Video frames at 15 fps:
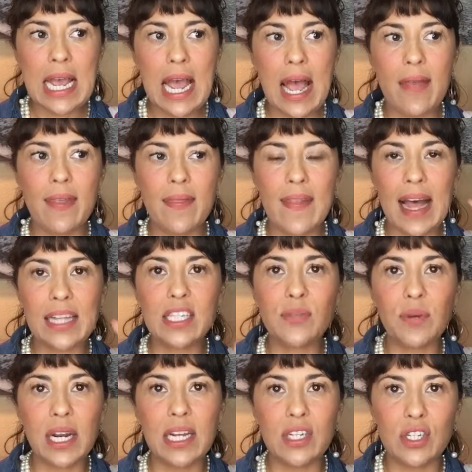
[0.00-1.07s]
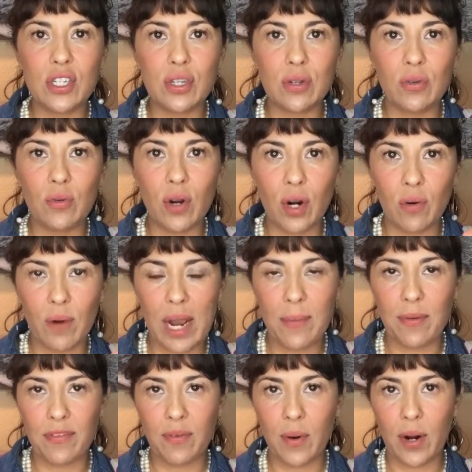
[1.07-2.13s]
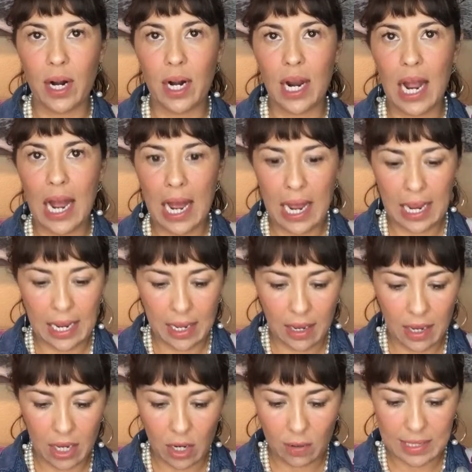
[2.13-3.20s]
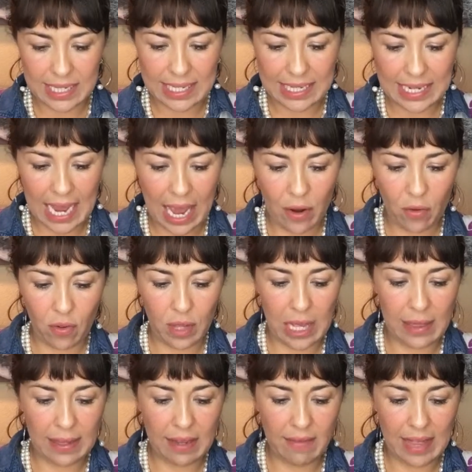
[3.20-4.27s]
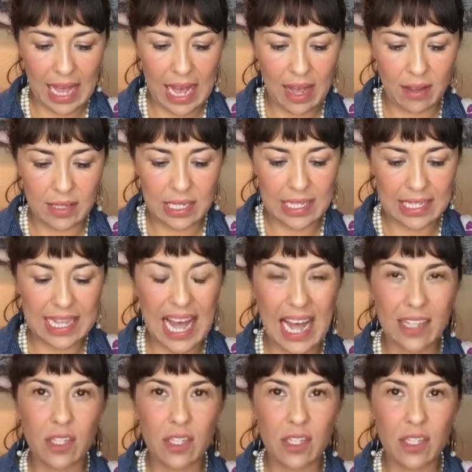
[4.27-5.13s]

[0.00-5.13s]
and then that's what I do right before I, skedaddle and leave the house is that.